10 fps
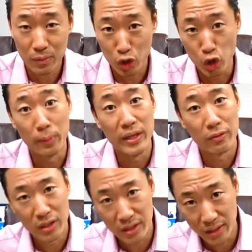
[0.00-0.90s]
Show me the
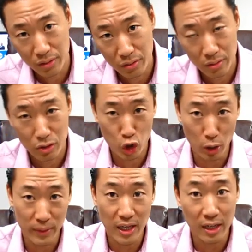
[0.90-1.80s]
receipts.
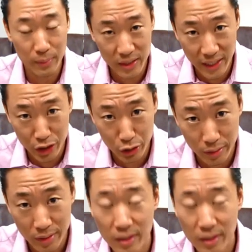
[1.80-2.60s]
Show me documentation.